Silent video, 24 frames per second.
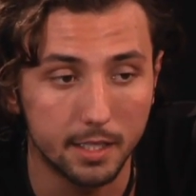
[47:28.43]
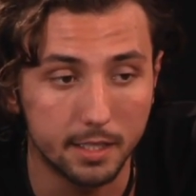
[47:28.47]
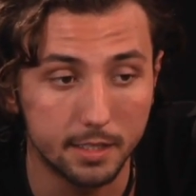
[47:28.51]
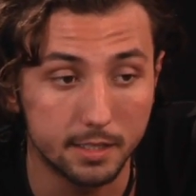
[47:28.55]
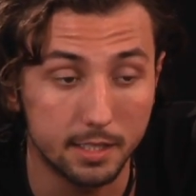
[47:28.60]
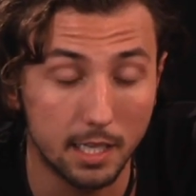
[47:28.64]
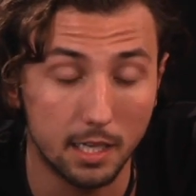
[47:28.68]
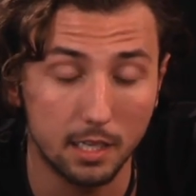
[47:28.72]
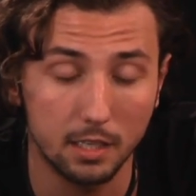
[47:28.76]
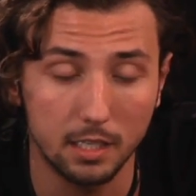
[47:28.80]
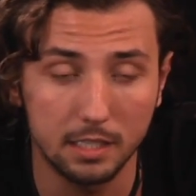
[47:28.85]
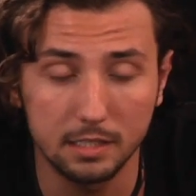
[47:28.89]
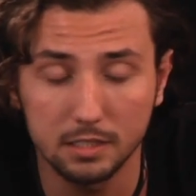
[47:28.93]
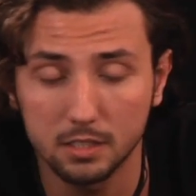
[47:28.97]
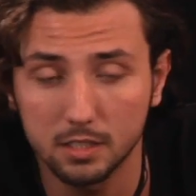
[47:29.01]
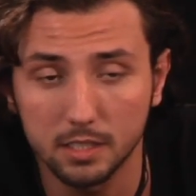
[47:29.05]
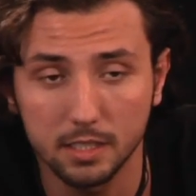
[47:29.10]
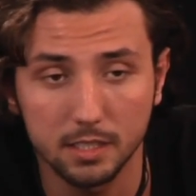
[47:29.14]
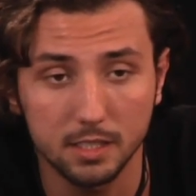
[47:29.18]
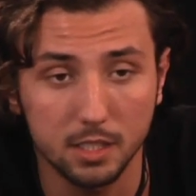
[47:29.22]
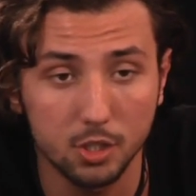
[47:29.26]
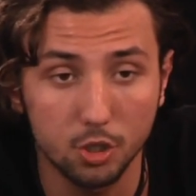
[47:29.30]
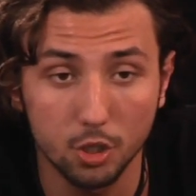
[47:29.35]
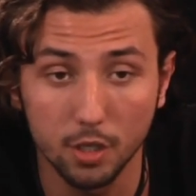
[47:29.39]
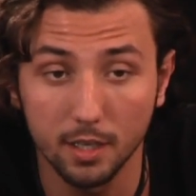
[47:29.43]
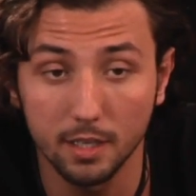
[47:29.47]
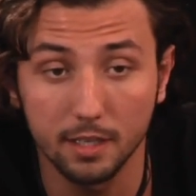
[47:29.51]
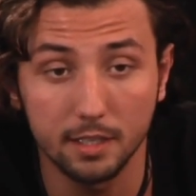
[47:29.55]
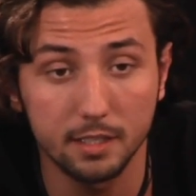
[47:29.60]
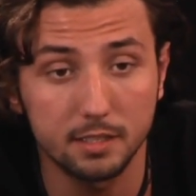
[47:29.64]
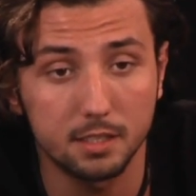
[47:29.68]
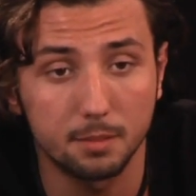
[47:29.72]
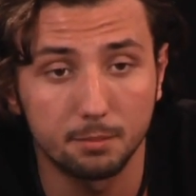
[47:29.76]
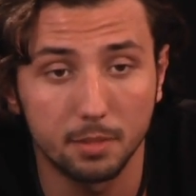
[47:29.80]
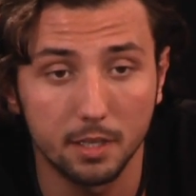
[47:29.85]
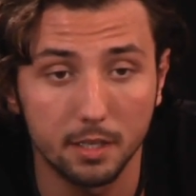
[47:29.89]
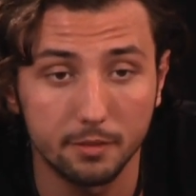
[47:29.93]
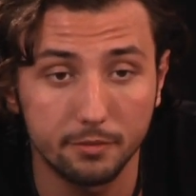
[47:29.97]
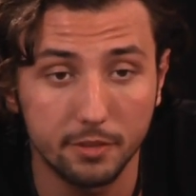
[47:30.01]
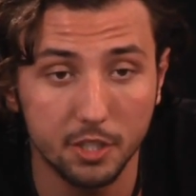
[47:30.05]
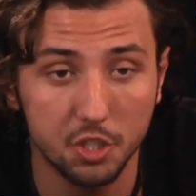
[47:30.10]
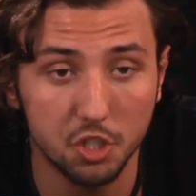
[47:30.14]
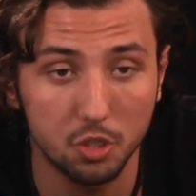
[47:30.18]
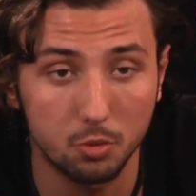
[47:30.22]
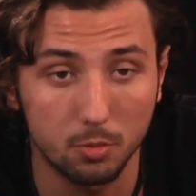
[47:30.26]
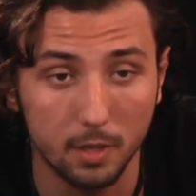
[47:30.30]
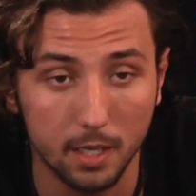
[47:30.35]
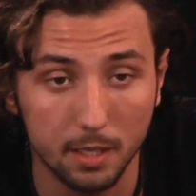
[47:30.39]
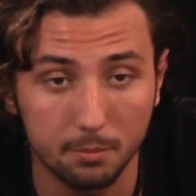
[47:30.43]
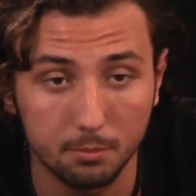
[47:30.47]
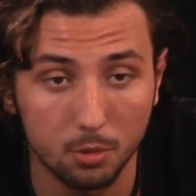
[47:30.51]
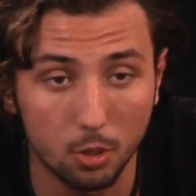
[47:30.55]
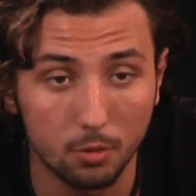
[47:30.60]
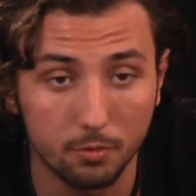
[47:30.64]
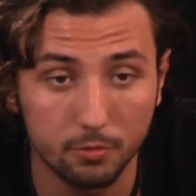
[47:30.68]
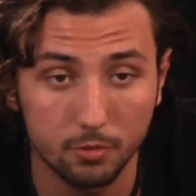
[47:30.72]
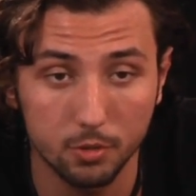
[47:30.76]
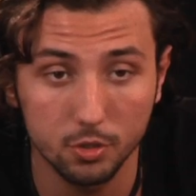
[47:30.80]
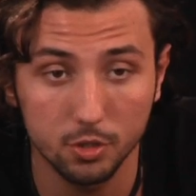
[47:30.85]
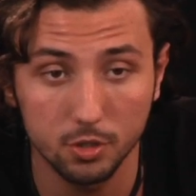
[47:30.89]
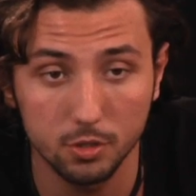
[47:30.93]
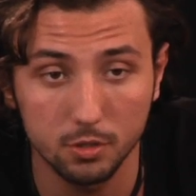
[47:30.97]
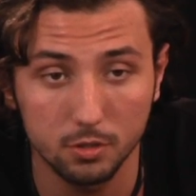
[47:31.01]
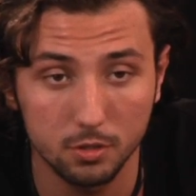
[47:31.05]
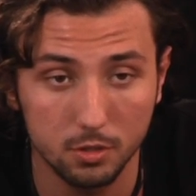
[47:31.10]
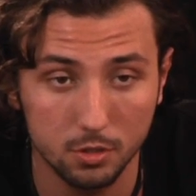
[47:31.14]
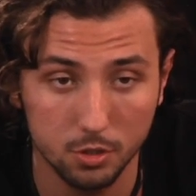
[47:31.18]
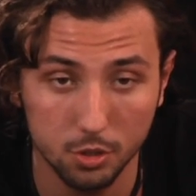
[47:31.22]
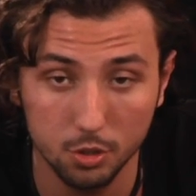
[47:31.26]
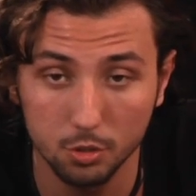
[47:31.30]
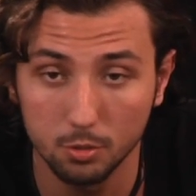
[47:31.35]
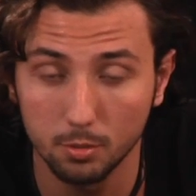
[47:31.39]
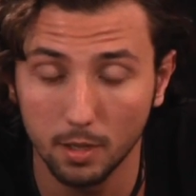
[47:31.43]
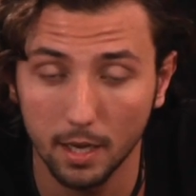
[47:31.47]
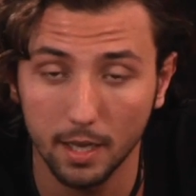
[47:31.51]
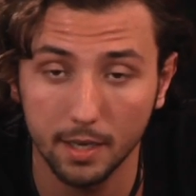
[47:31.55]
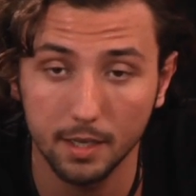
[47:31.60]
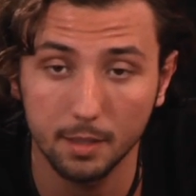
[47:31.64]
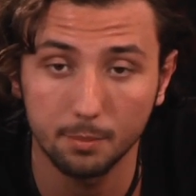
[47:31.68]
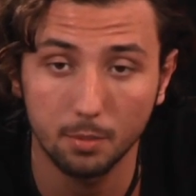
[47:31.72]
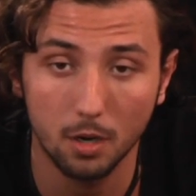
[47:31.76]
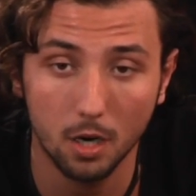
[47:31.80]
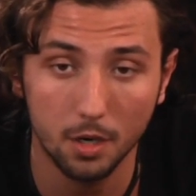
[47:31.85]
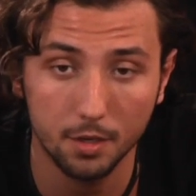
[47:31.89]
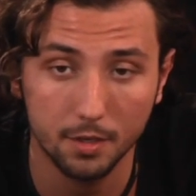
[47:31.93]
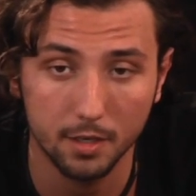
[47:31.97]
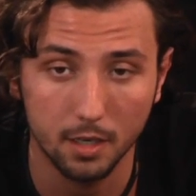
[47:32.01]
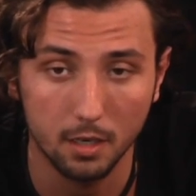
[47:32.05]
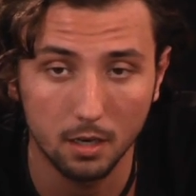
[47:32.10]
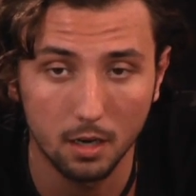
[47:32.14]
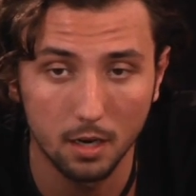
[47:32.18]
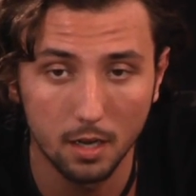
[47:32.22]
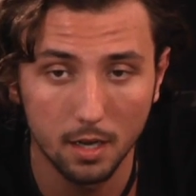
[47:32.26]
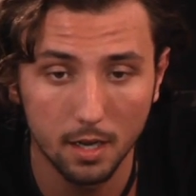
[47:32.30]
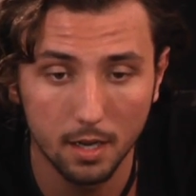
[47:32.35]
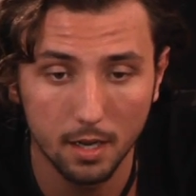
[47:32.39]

It's a good and it's a beneficial way, both for you and the partner.